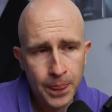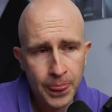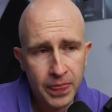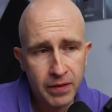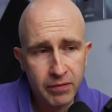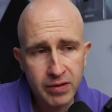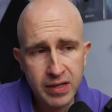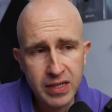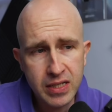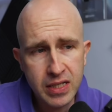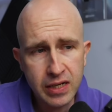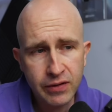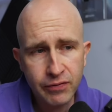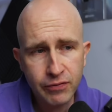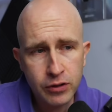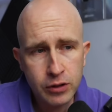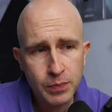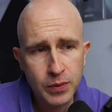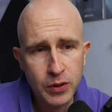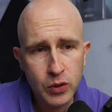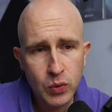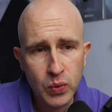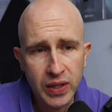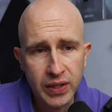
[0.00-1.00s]
There is a
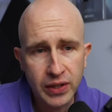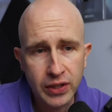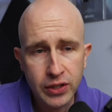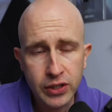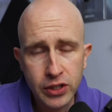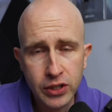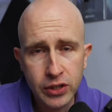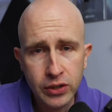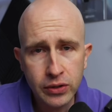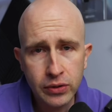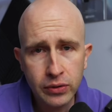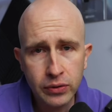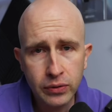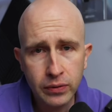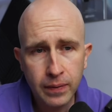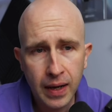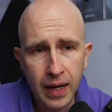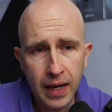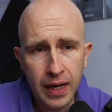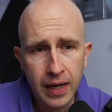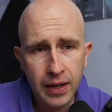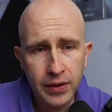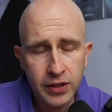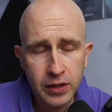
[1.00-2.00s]
difference between the two.
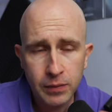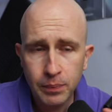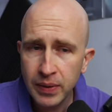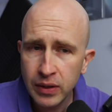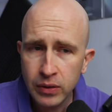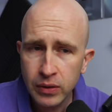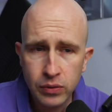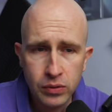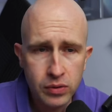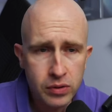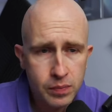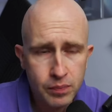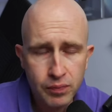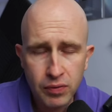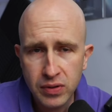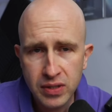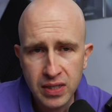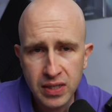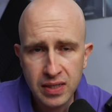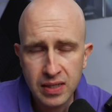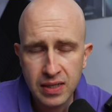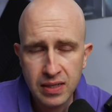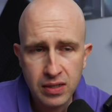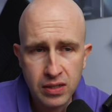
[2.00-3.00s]
The appeals
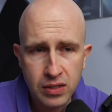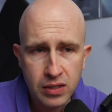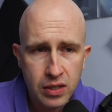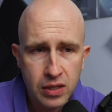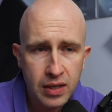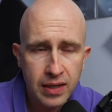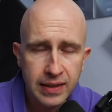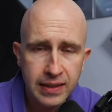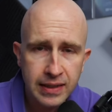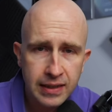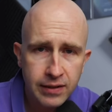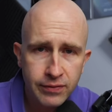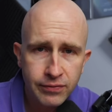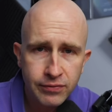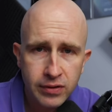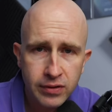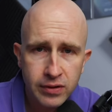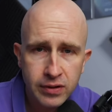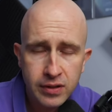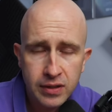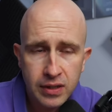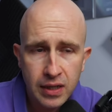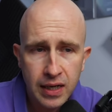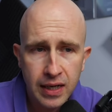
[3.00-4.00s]
processes are slightly
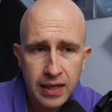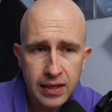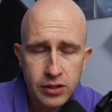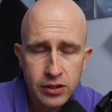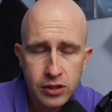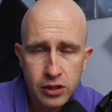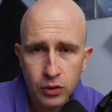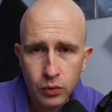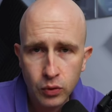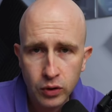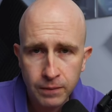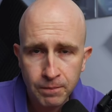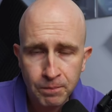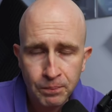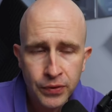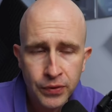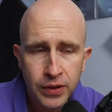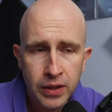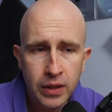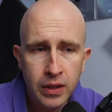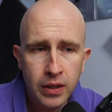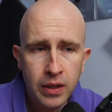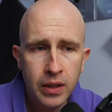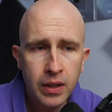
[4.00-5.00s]
different and so
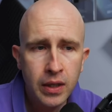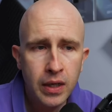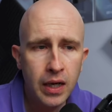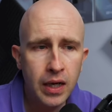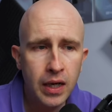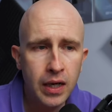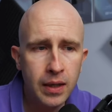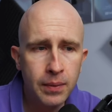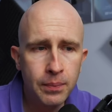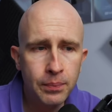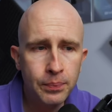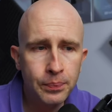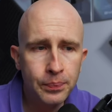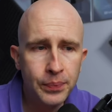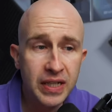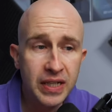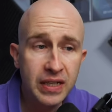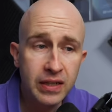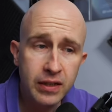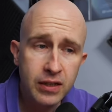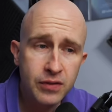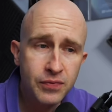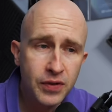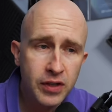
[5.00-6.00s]
on. But
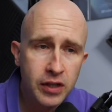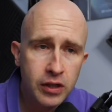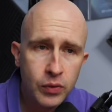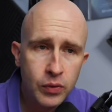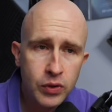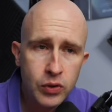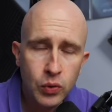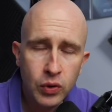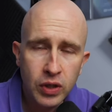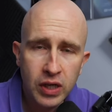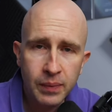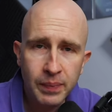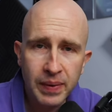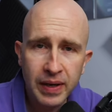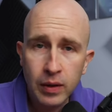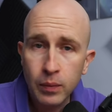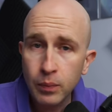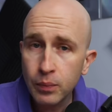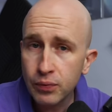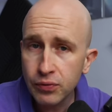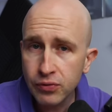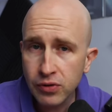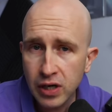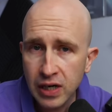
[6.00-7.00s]
in this video, we're talking
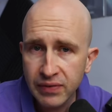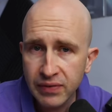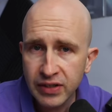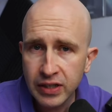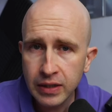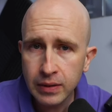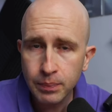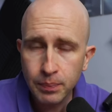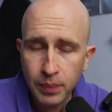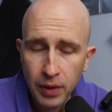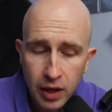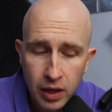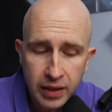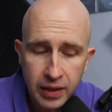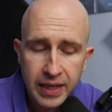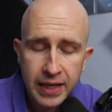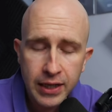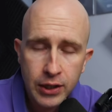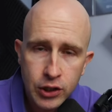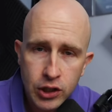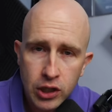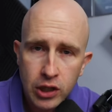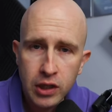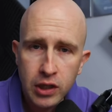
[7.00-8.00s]
about private
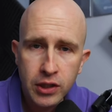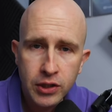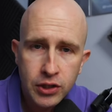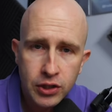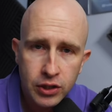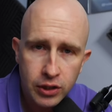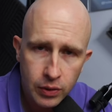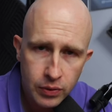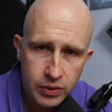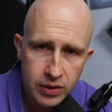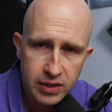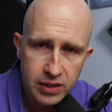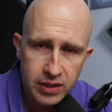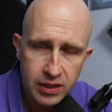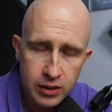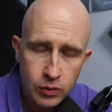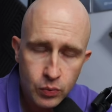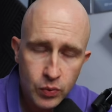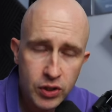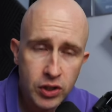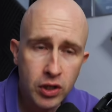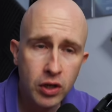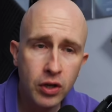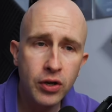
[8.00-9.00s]
parking charge
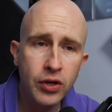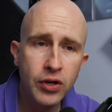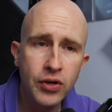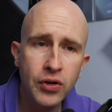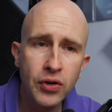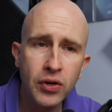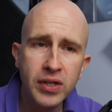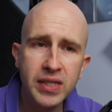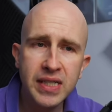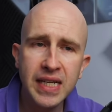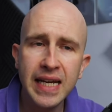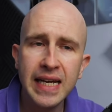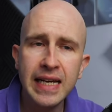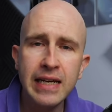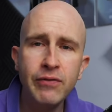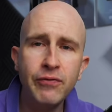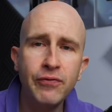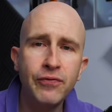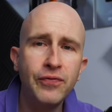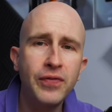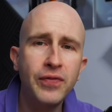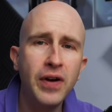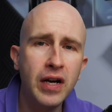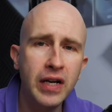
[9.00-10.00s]
notices, which are not a
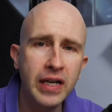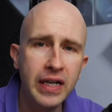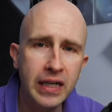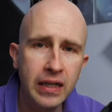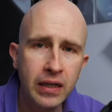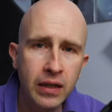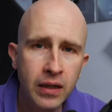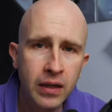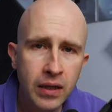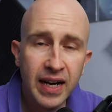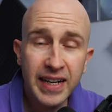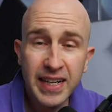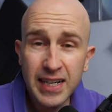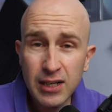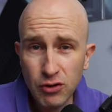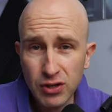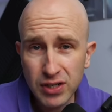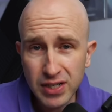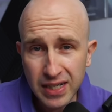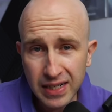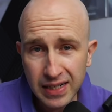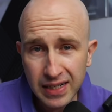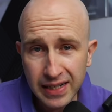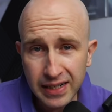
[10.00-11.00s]
fine. And
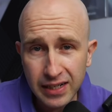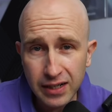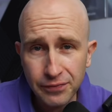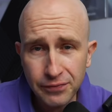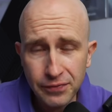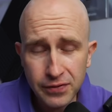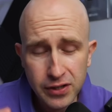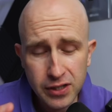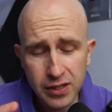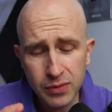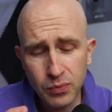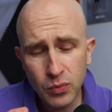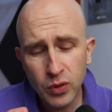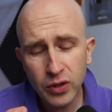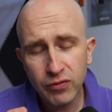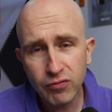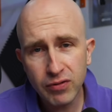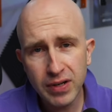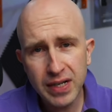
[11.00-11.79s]
interestingly enough, someone